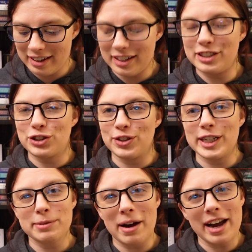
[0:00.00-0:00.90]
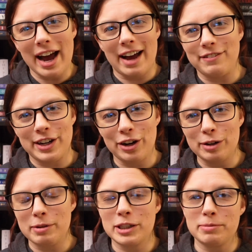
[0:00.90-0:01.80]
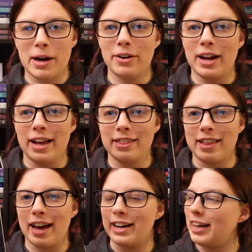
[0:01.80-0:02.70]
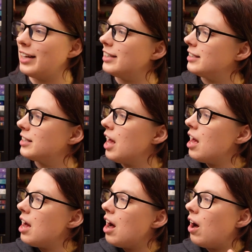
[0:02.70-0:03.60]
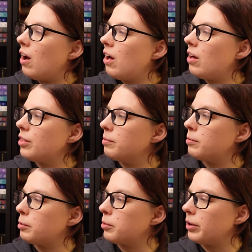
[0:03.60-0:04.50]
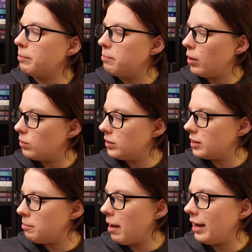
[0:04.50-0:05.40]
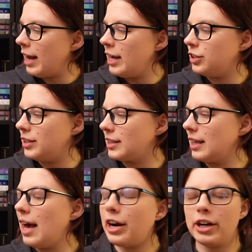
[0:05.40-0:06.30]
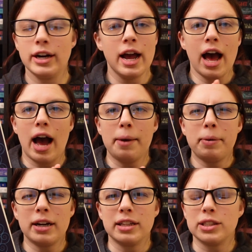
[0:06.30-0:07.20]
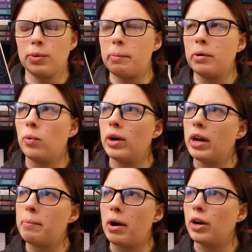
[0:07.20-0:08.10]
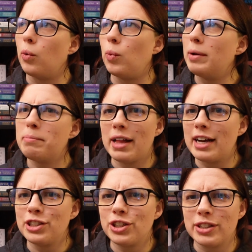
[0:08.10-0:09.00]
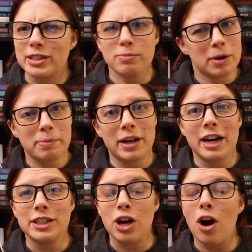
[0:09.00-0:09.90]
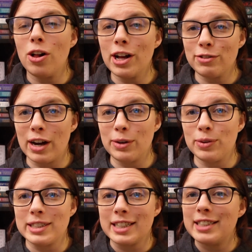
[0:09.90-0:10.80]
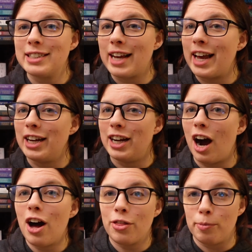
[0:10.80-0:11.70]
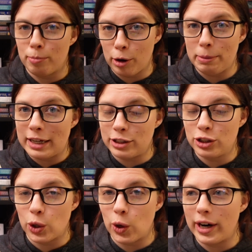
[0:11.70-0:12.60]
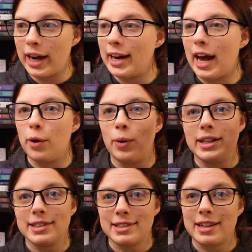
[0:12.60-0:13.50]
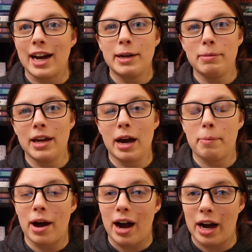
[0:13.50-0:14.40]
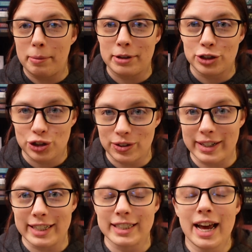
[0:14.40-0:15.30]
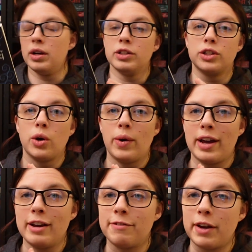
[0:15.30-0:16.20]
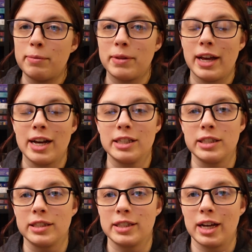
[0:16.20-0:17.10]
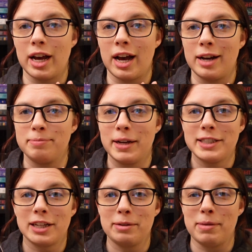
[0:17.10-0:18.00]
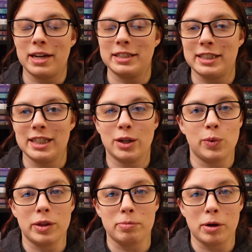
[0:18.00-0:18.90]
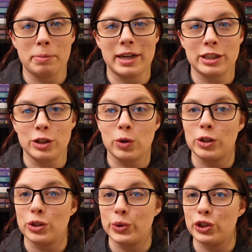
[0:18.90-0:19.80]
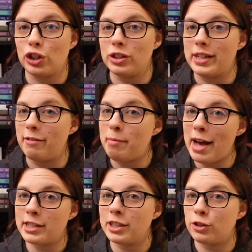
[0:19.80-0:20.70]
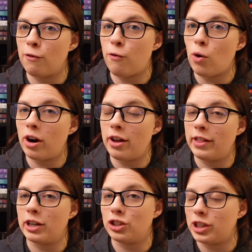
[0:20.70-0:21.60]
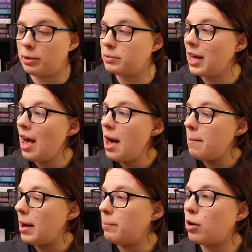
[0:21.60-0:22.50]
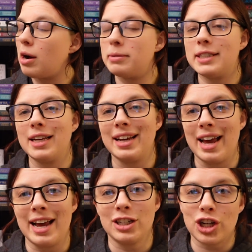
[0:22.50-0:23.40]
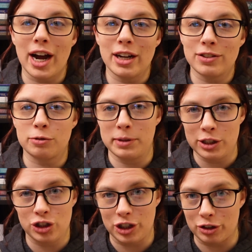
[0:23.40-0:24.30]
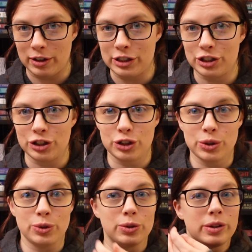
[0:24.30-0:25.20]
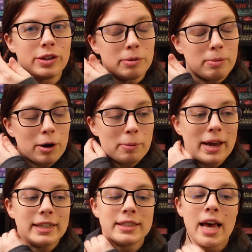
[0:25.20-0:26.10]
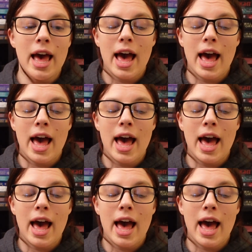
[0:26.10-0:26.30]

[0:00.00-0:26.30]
intrigued by, I haven't heard much about, and that is All the Murmuring Bones by A.G. Slatter. I picked this one up on a whim last year at some point because all I read was this is a goth mermaid story, and I went, sign me up, I'm intrigued. So a family has uh, basically made a deal with mermaids in order to ensure safe passage for their ships by promising a child from each generation to the mermaids.